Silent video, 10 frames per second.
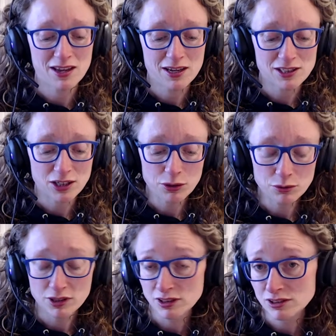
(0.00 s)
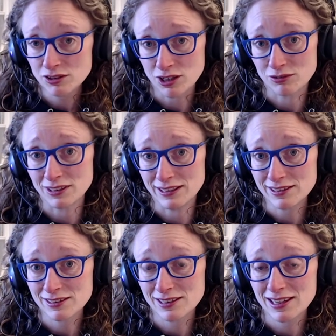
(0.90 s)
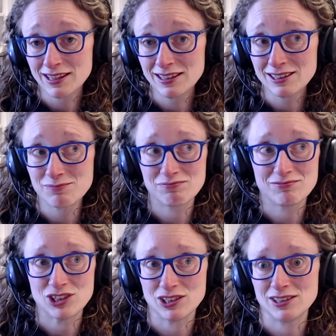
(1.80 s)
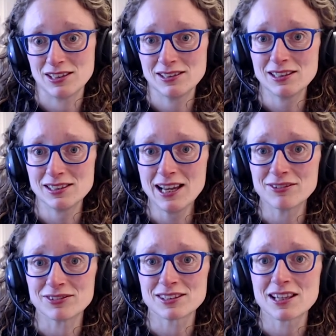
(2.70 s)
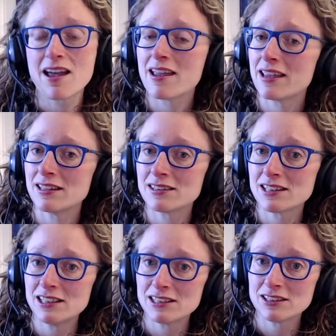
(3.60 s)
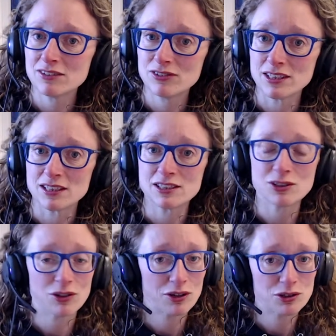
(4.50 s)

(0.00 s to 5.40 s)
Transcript: So, a to don't list is just as it sounds. It's a list of things you're going